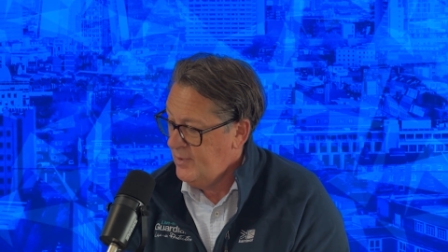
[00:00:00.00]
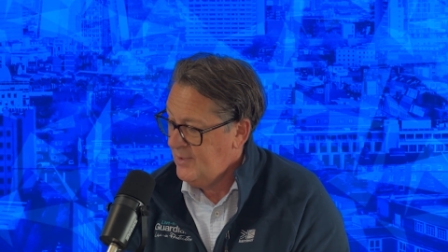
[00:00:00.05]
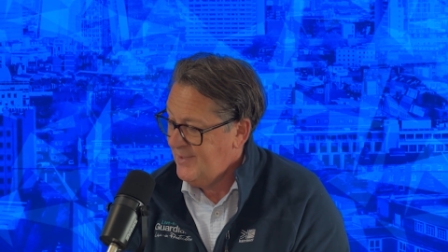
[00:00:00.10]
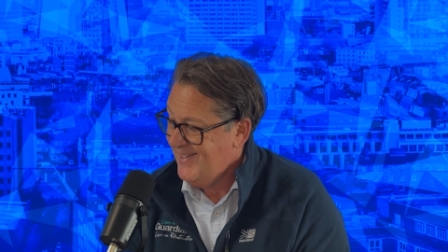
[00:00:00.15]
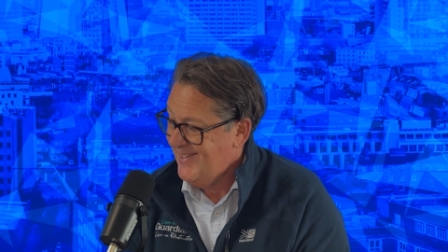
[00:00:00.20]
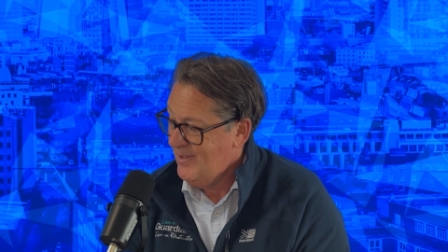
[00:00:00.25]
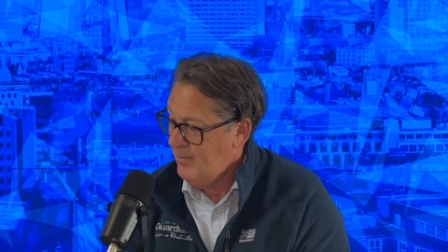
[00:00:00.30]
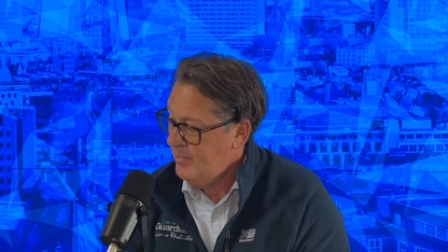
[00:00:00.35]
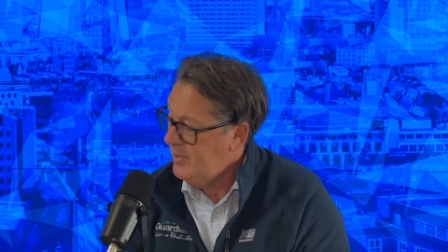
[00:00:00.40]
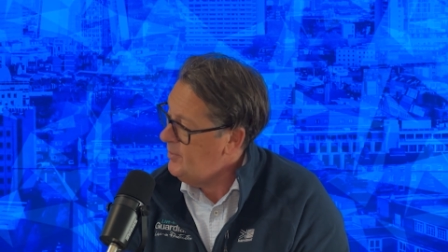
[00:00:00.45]

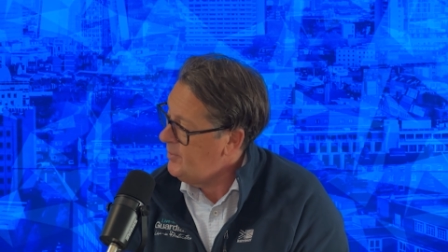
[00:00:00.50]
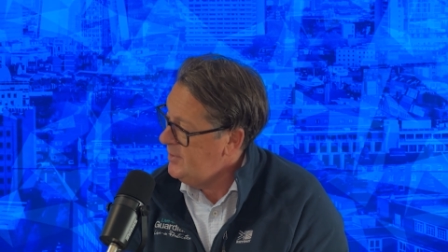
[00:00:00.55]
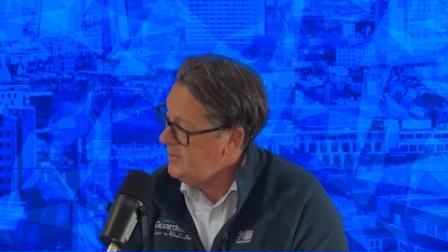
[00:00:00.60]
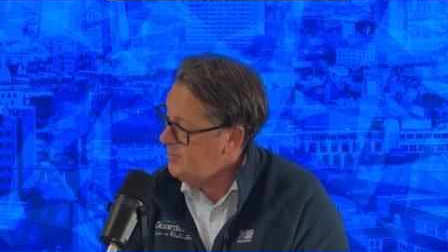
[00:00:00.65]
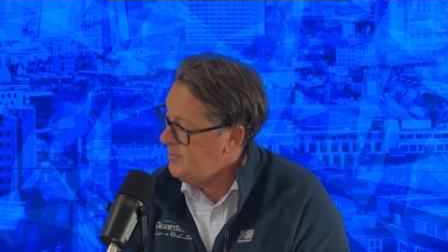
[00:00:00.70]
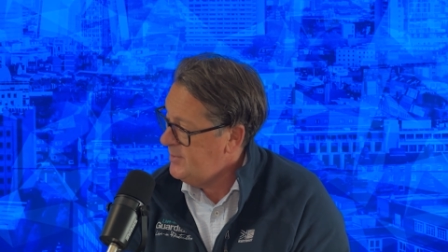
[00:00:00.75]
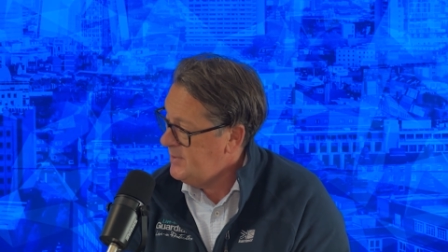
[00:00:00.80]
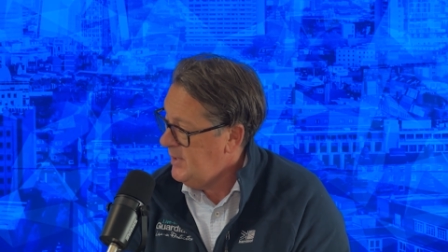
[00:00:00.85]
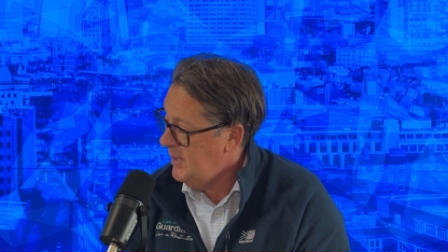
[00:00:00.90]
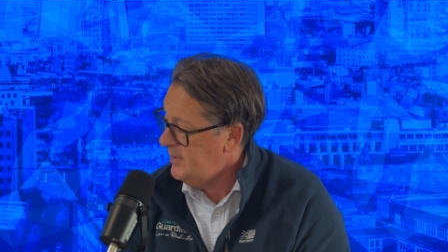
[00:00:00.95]
to get the building
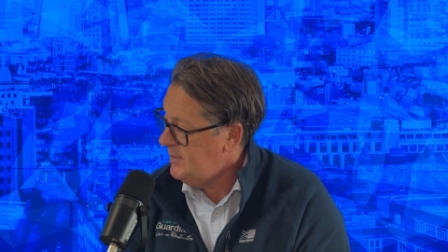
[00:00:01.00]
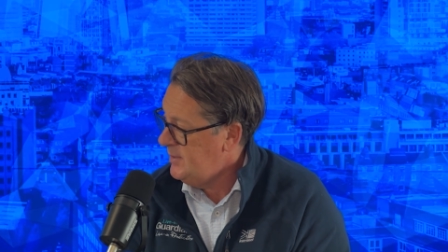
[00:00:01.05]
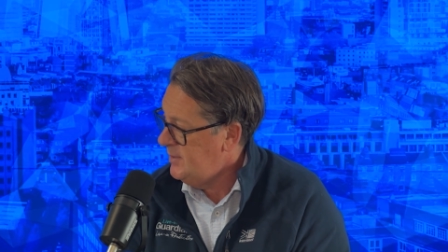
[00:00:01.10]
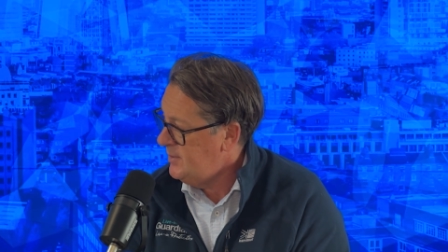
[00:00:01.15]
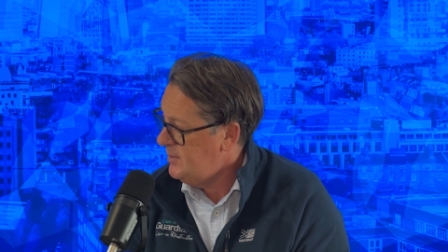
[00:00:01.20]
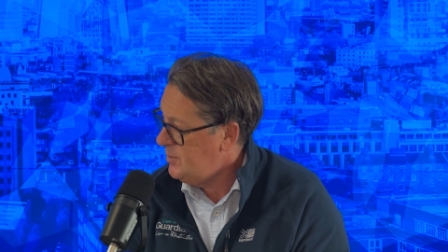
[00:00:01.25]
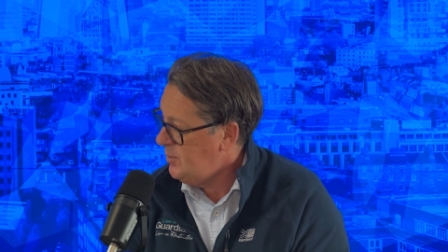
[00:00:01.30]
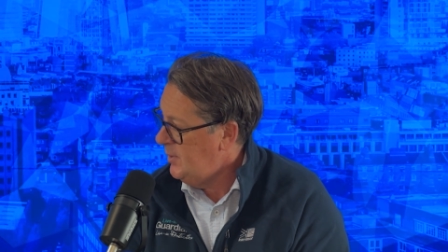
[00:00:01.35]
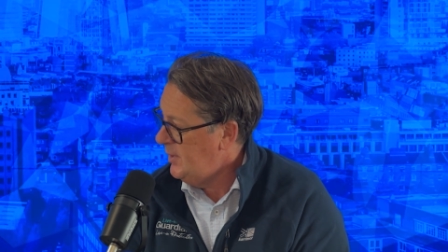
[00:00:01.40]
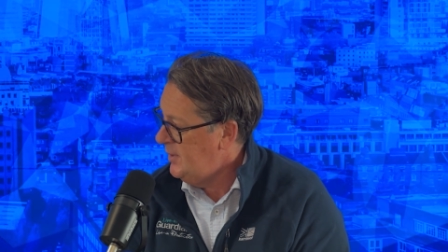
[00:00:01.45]
protected
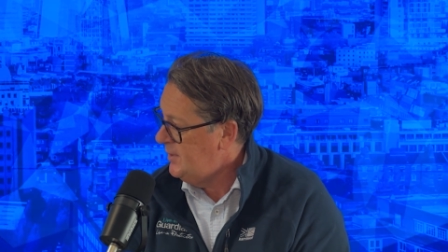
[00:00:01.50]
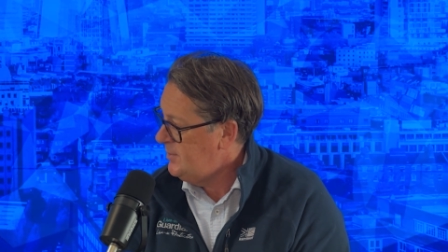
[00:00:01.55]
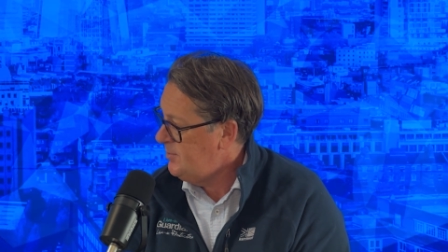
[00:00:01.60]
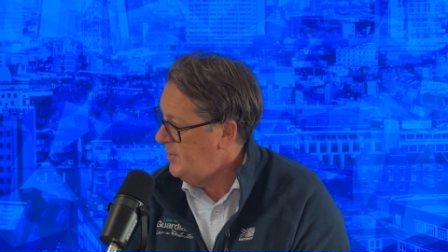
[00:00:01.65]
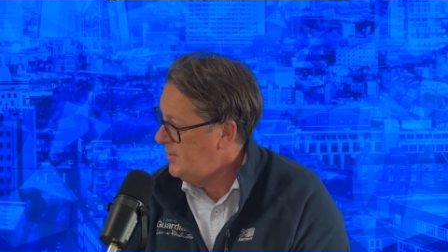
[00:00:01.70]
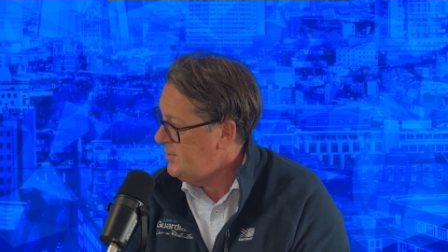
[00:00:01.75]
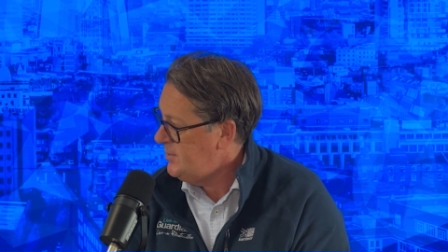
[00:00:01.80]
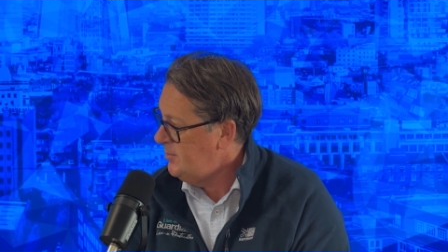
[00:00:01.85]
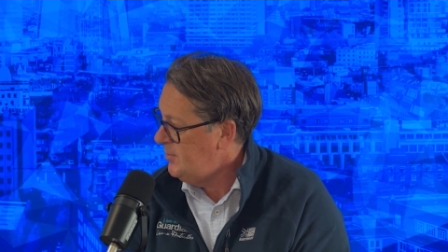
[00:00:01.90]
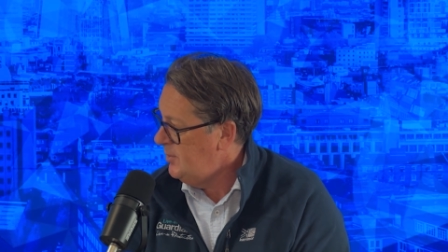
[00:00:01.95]
as quickly as
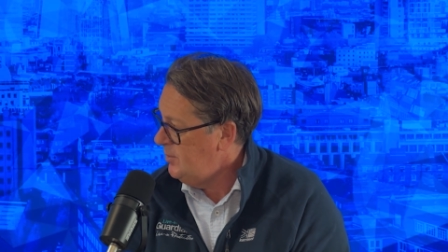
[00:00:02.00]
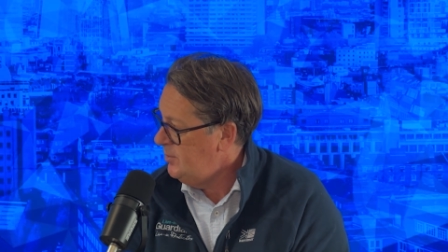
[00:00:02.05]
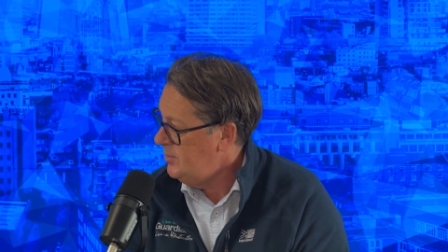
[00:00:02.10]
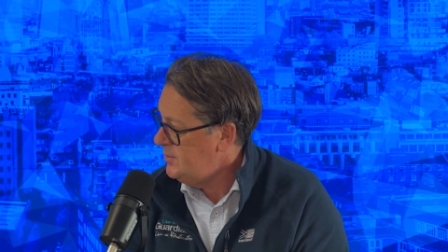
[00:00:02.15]
possible.